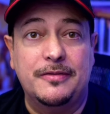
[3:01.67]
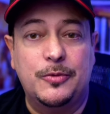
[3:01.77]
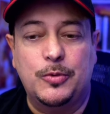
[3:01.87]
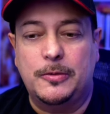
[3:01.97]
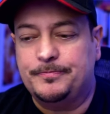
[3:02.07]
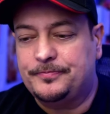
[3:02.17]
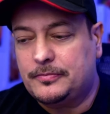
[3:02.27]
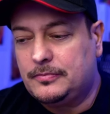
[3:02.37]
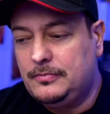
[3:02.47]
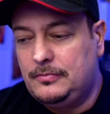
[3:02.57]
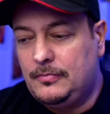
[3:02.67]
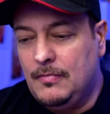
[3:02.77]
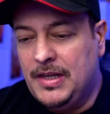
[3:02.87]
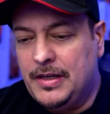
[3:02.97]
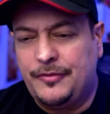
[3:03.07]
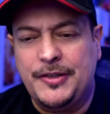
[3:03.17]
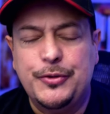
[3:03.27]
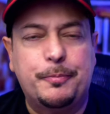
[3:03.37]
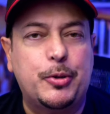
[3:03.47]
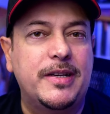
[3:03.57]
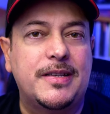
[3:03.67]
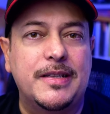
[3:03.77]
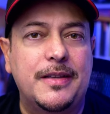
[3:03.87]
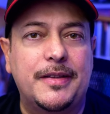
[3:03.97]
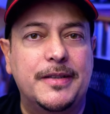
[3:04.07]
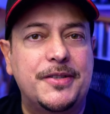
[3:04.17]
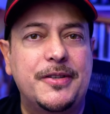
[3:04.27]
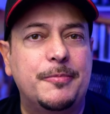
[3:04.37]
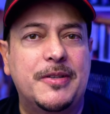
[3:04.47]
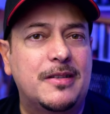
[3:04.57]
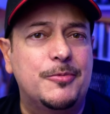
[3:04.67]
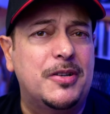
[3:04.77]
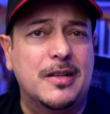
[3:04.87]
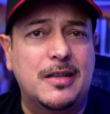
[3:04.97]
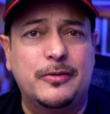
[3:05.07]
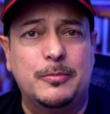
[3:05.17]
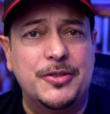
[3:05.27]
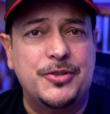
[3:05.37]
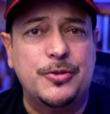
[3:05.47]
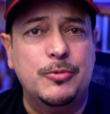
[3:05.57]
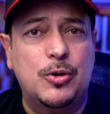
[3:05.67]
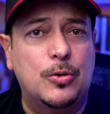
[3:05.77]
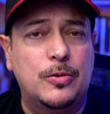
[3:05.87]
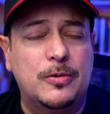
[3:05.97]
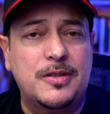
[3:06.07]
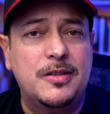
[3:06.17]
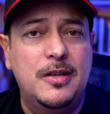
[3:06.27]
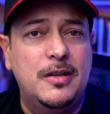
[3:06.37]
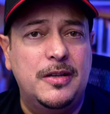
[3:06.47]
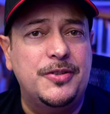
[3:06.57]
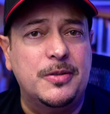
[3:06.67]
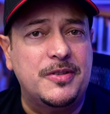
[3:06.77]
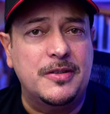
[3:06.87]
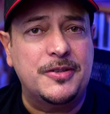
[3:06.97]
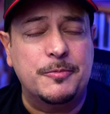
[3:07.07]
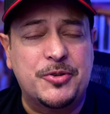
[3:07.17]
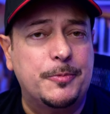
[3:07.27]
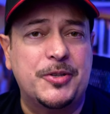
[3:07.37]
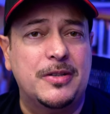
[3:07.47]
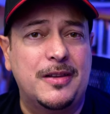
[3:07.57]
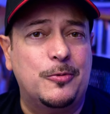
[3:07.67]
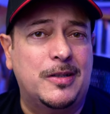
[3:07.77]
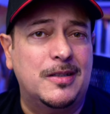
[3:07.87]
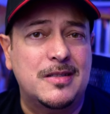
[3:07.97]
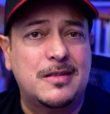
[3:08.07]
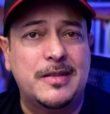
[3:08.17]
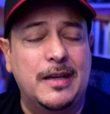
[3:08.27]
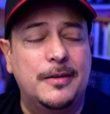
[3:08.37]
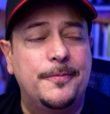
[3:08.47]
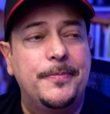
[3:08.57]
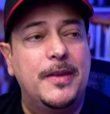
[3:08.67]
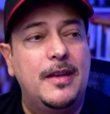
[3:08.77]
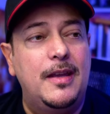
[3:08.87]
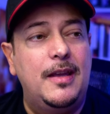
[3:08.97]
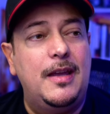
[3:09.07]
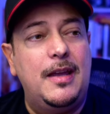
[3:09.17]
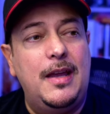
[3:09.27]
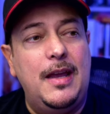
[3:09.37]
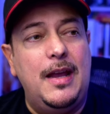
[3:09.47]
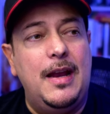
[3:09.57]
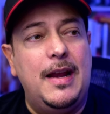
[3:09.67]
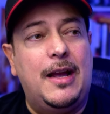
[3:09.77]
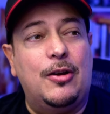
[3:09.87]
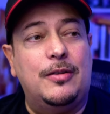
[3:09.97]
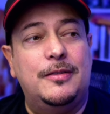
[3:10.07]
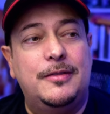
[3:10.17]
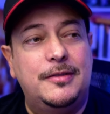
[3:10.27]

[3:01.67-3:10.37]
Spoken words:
of it will. If I do price anything, it's only because I'm trying to cover my Zoom calls in terms of the subscription. Otherwise, yeah. Now,